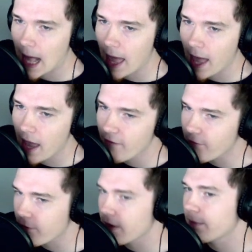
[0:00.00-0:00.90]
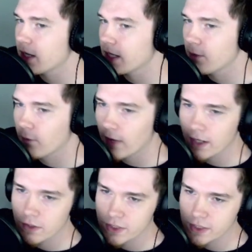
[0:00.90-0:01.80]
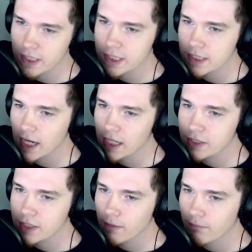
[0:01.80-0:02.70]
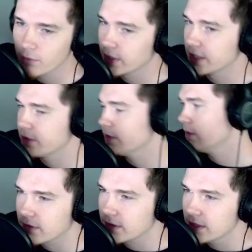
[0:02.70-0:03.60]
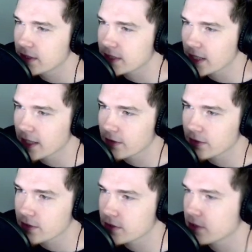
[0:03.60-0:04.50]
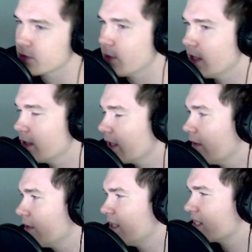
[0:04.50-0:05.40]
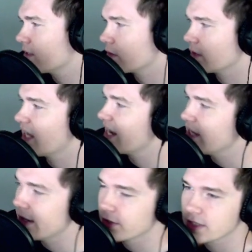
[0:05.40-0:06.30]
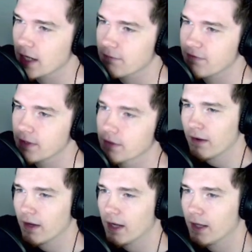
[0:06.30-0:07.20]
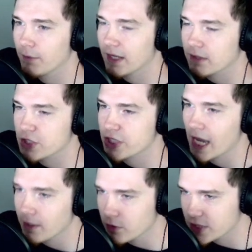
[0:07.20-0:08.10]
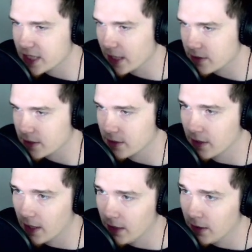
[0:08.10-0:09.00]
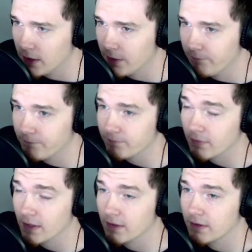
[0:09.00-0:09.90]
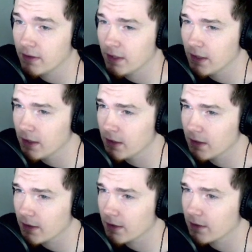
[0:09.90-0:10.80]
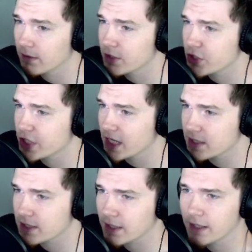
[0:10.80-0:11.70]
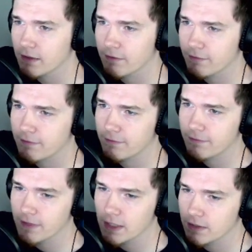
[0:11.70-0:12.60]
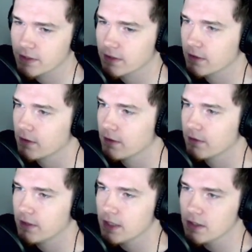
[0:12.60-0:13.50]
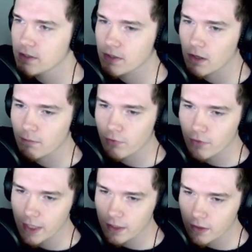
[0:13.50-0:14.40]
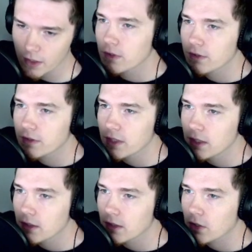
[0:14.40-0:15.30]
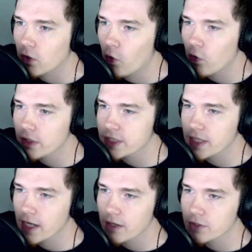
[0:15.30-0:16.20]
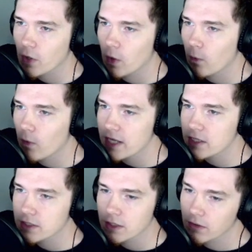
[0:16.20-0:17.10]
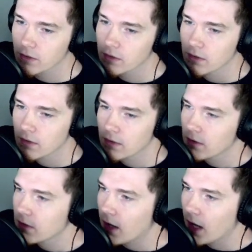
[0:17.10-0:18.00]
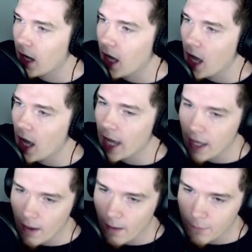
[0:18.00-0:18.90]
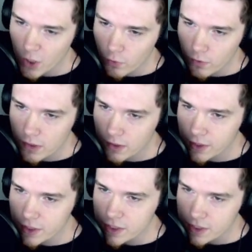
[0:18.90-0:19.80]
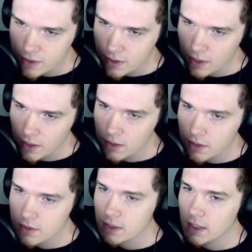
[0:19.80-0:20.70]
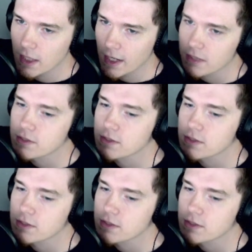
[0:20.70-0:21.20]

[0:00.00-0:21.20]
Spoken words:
everybody wears this at some point, dude. The sandals as well give a nice little gladiator type feel. We got the Shadow Set. The chest and the feet, these are pretty good. The Corsair's Waistcoat, IMO, this is an S.